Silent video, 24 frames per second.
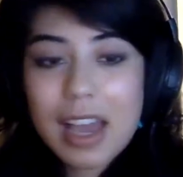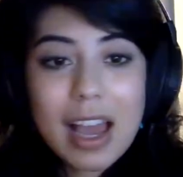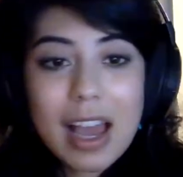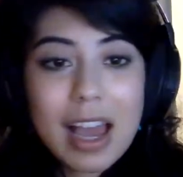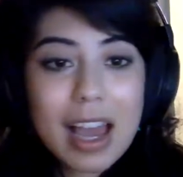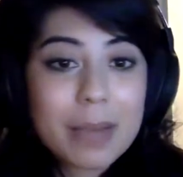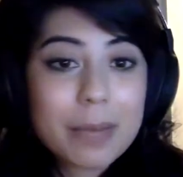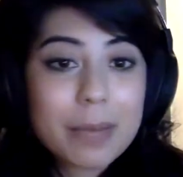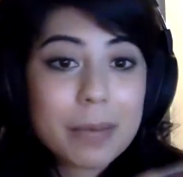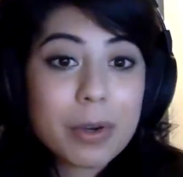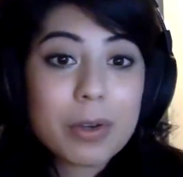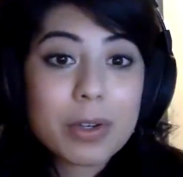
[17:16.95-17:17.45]

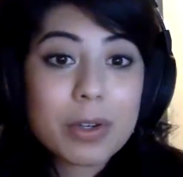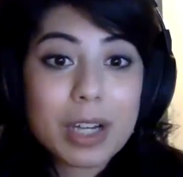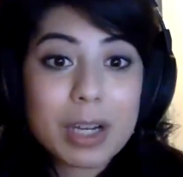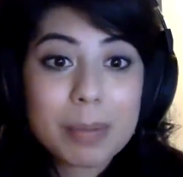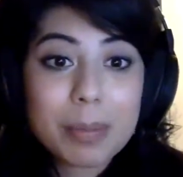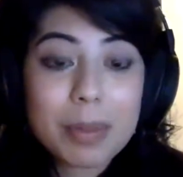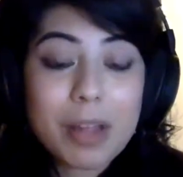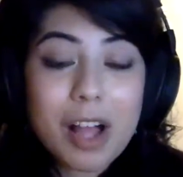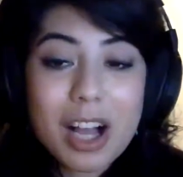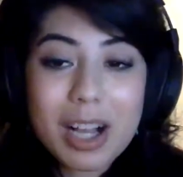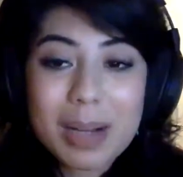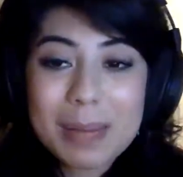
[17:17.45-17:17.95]
I wrote a
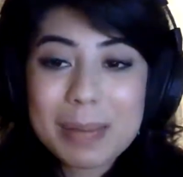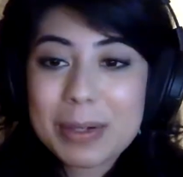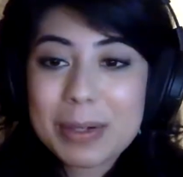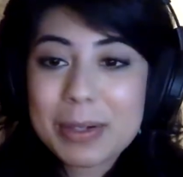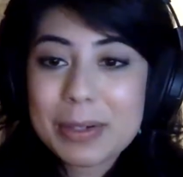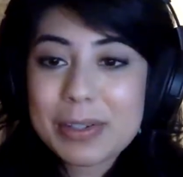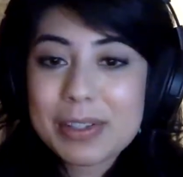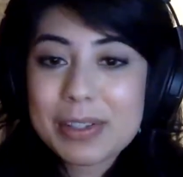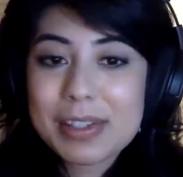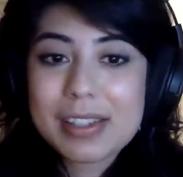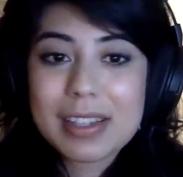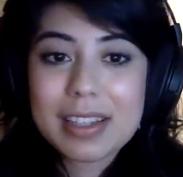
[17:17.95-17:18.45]
blog
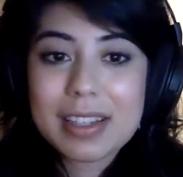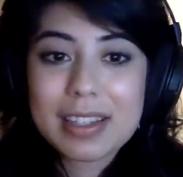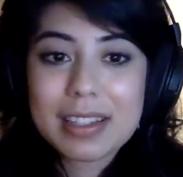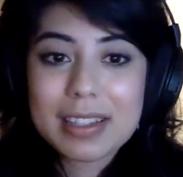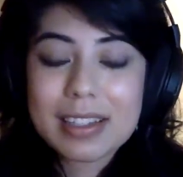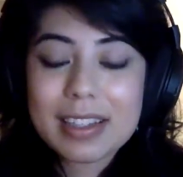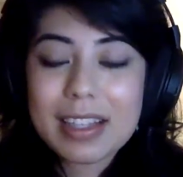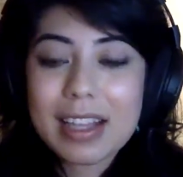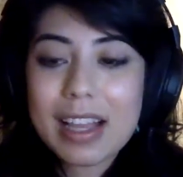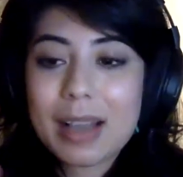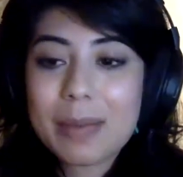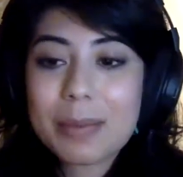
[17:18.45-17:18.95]
post,
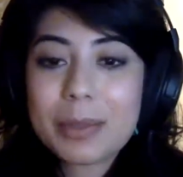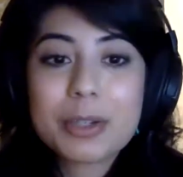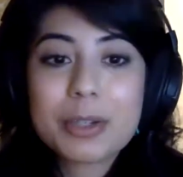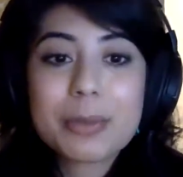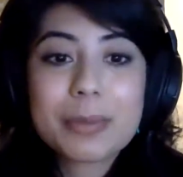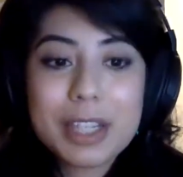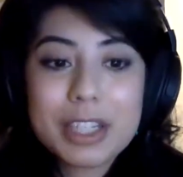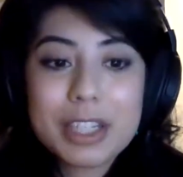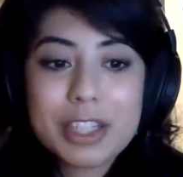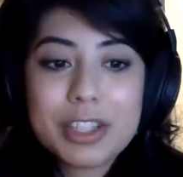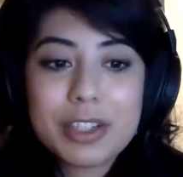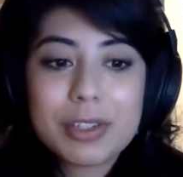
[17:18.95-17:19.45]
and I'm going to
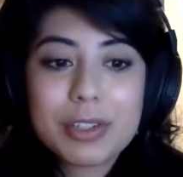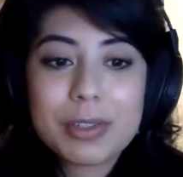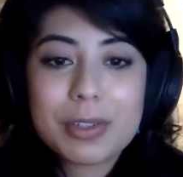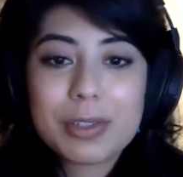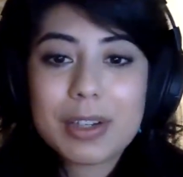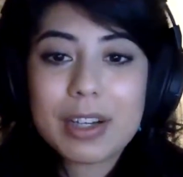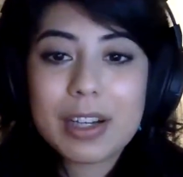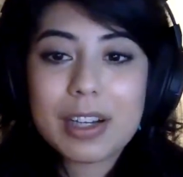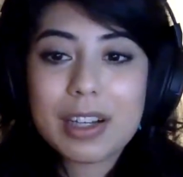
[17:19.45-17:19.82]
read you